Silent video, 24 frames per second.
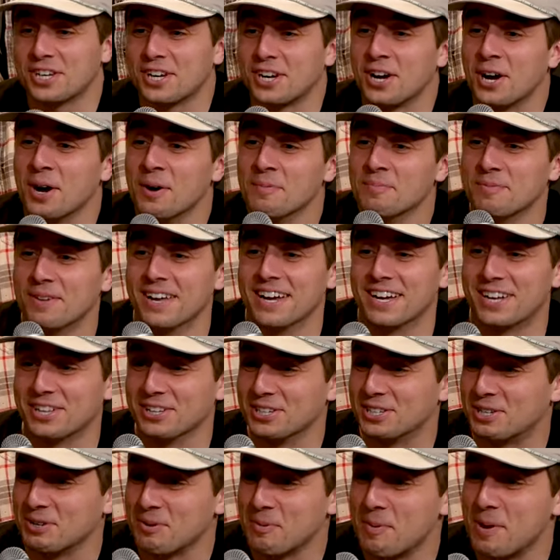a cum
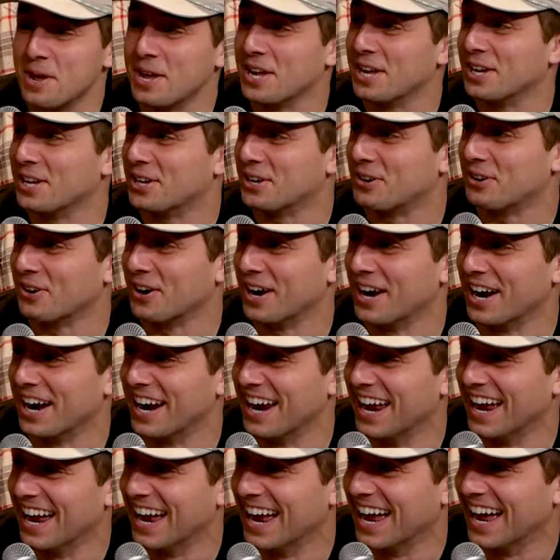necklace would be.
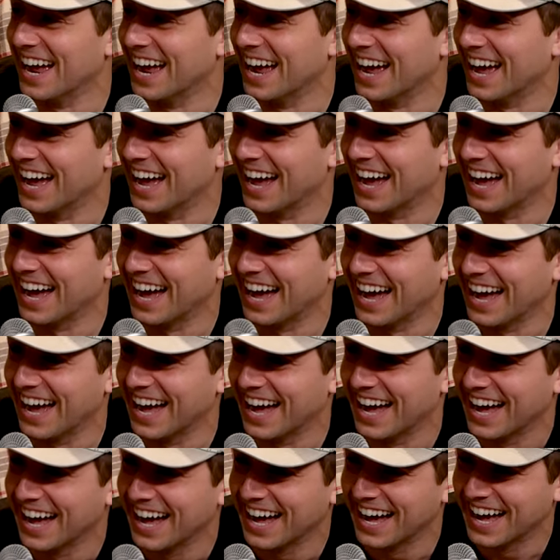It's so
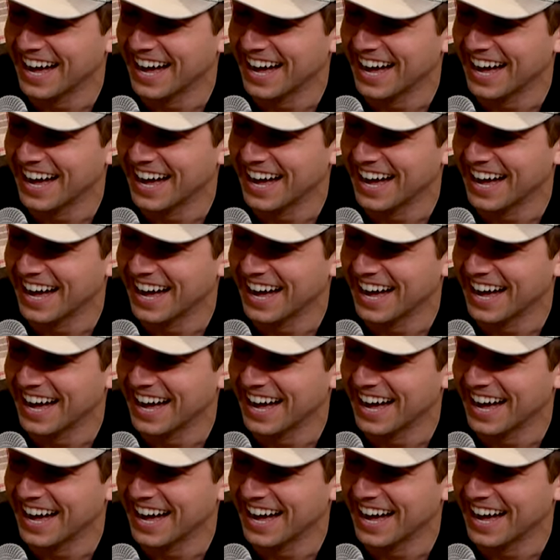wild.